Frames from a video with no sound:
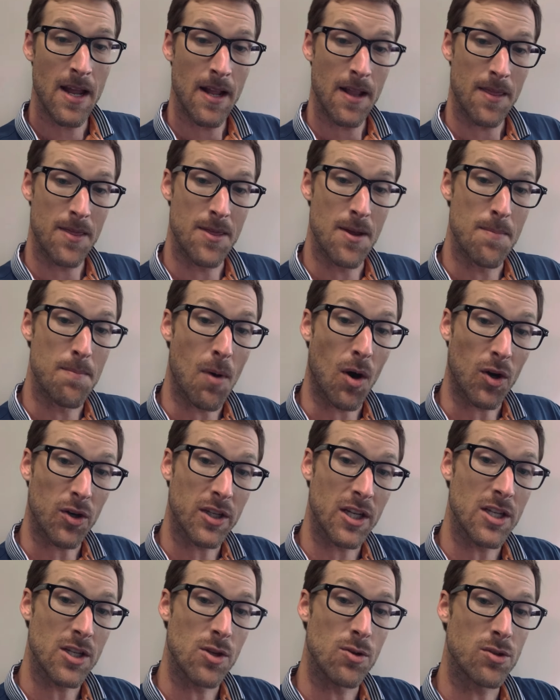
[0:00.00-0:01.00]
the
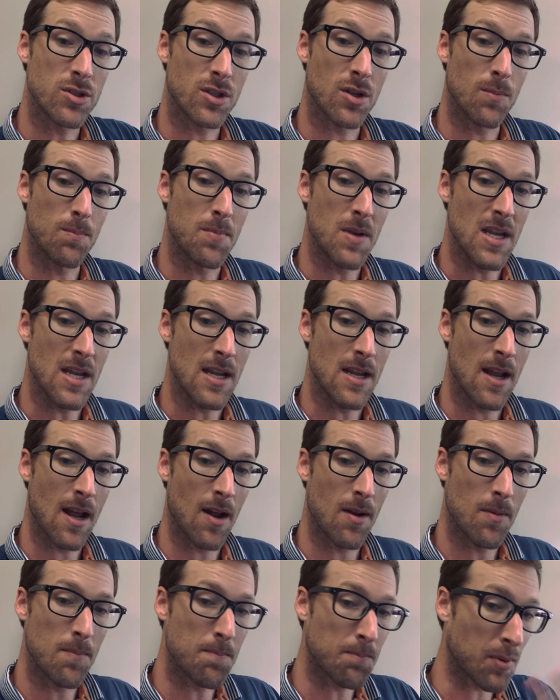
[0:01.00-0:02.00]
market used to be
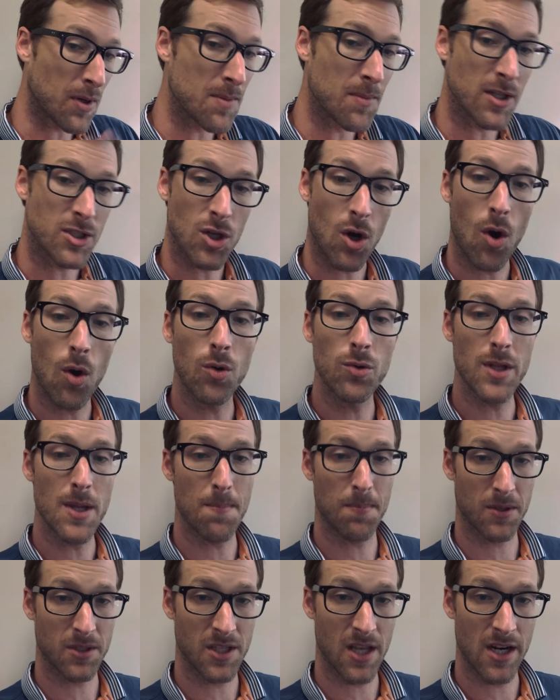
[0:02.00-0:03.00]
pretty much only
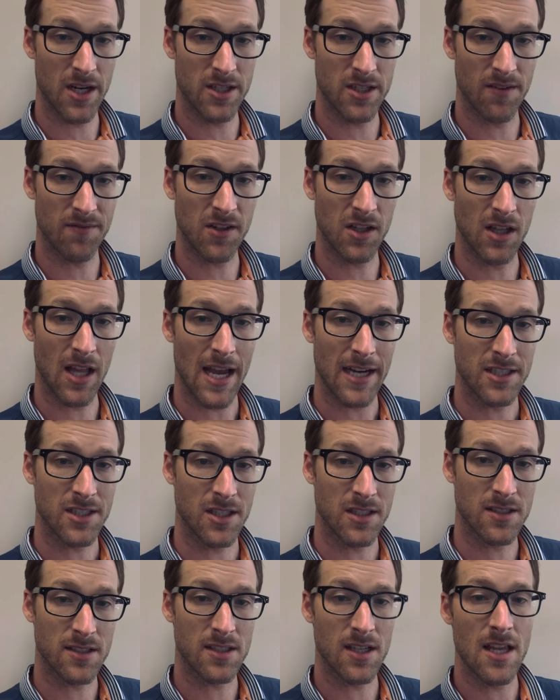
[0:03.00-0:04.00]
percentage of
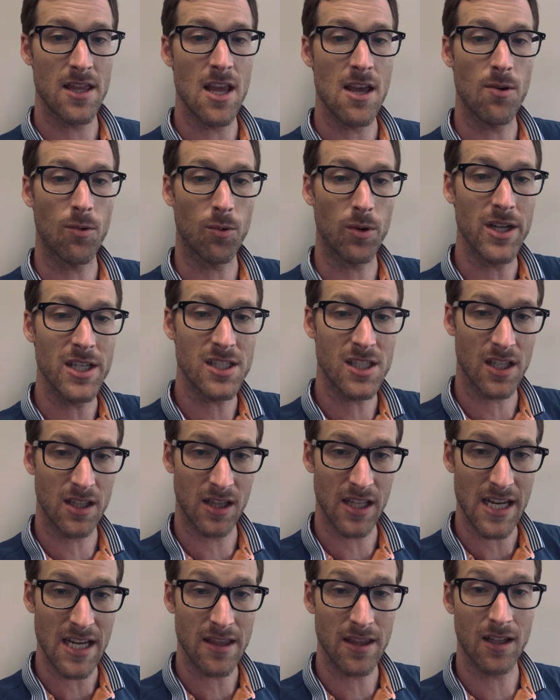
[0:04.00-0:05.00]
collections. And then
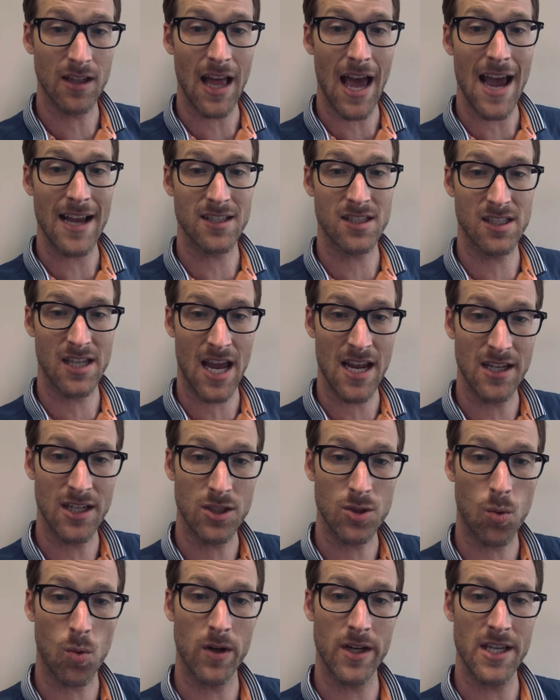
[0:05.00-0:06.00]
recently, in the last 10 to
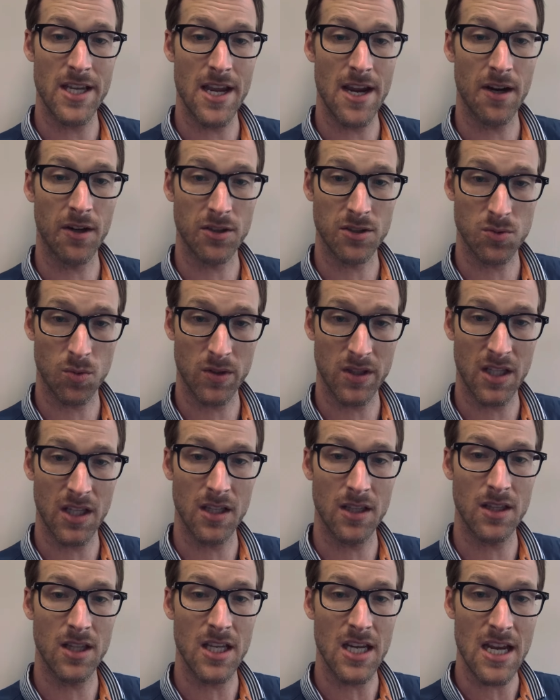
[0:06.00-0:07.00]
20 years, with
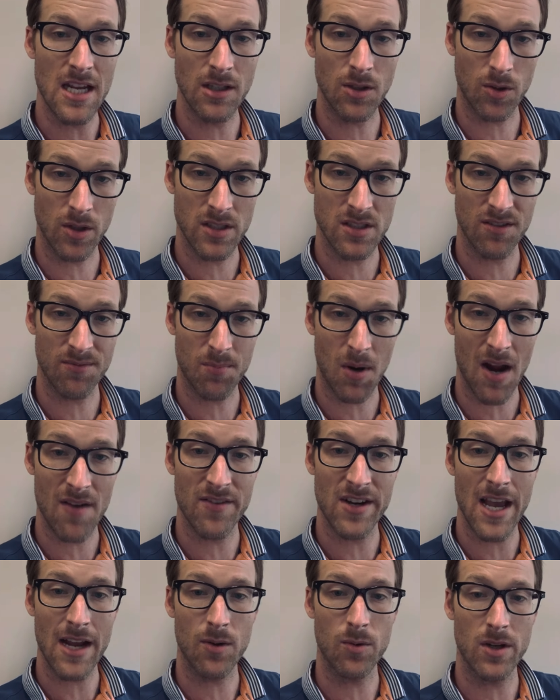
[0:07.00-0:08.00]
the increase of private
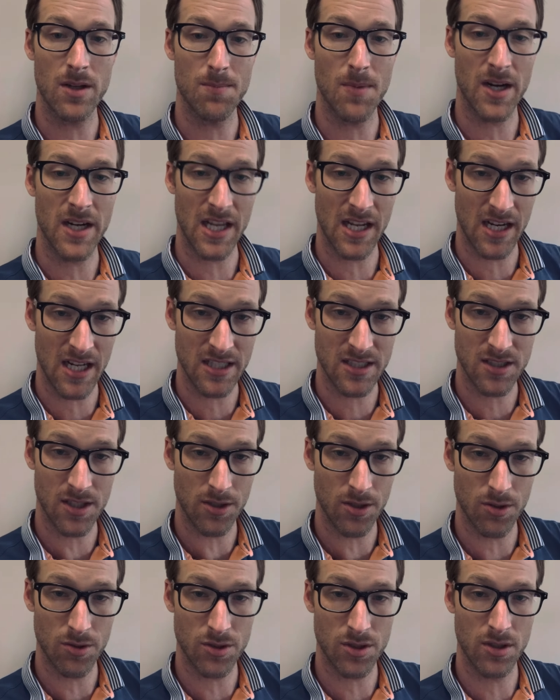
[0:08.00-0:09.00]
equity money and
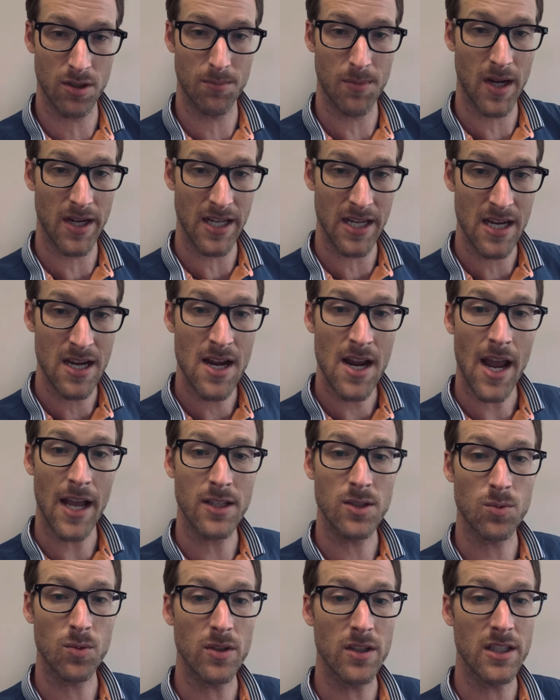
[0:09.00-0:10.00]
institutional money,
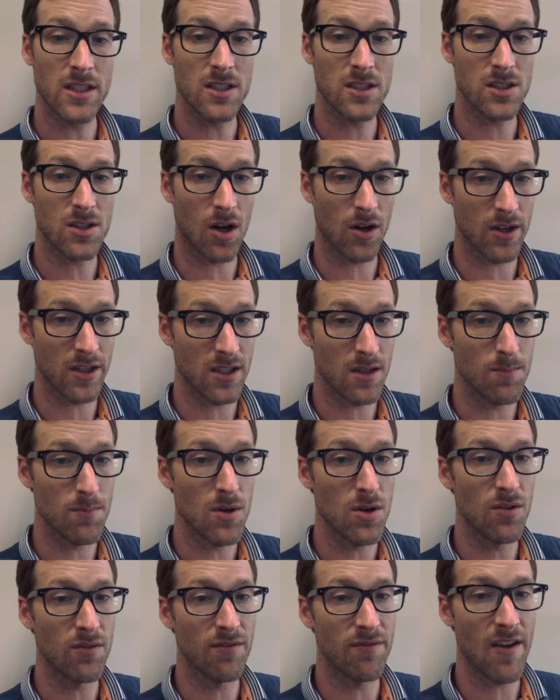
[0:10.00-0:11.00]
it's really started to
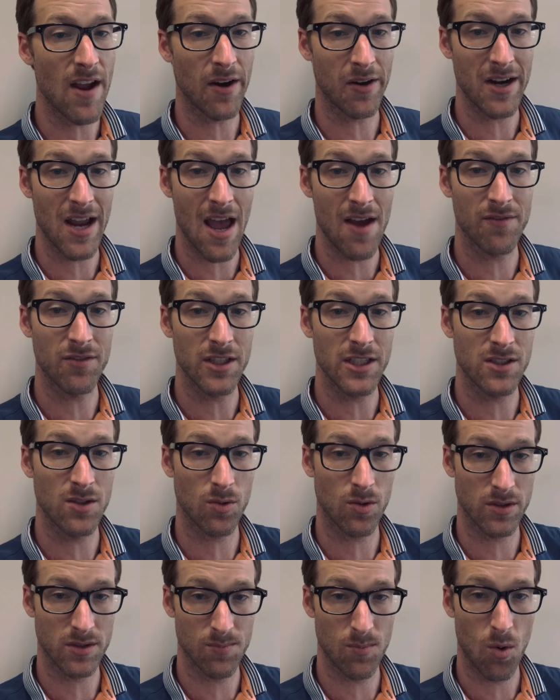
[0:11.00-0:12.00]
move very heavily
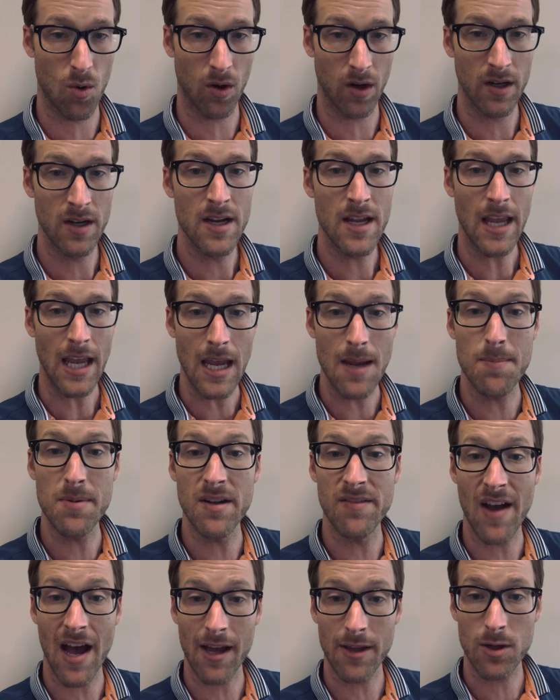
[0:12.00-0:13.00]
towards more EBITDA
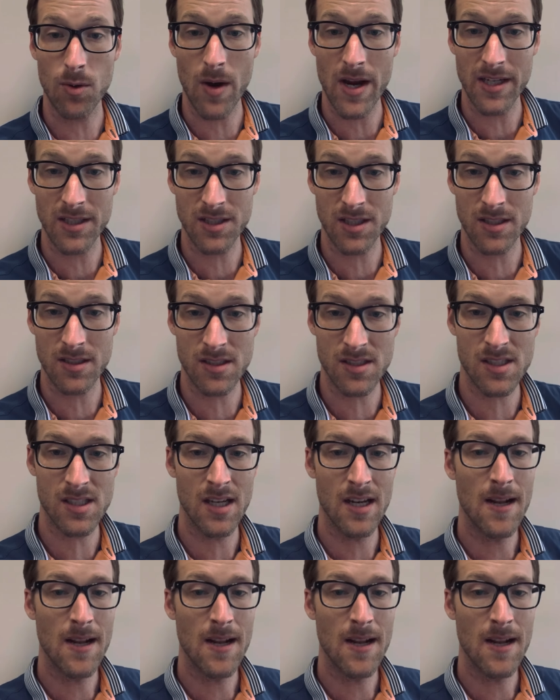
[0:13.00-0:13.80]
valuations.